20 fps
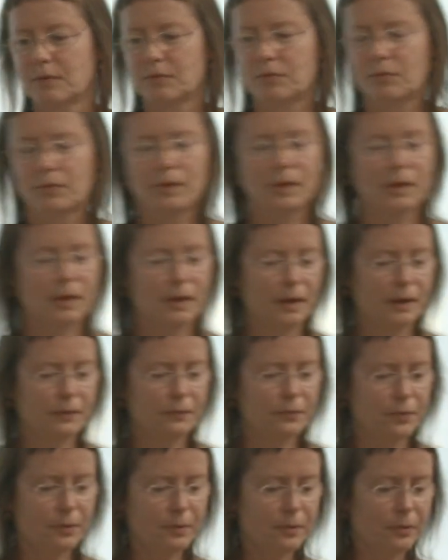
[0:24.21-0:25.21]
really
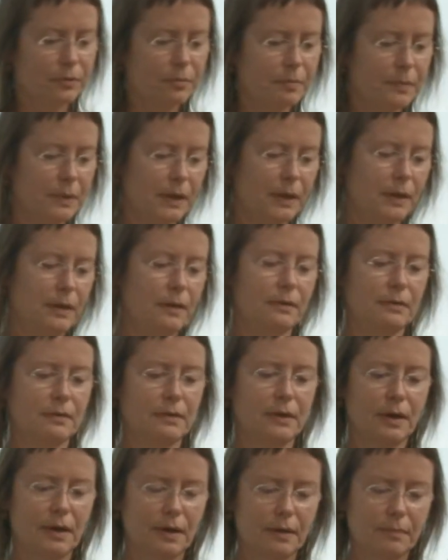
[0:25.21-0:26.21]
influenced me.
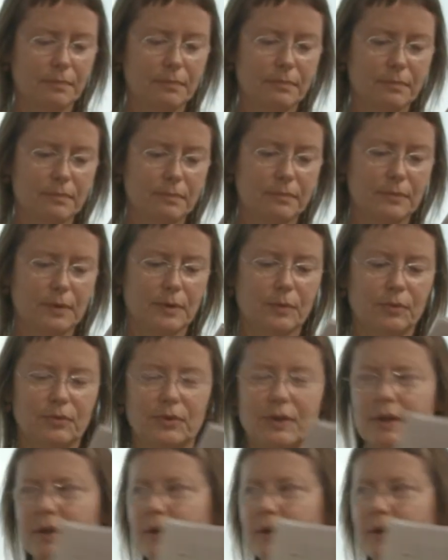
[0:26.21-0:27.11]
Was it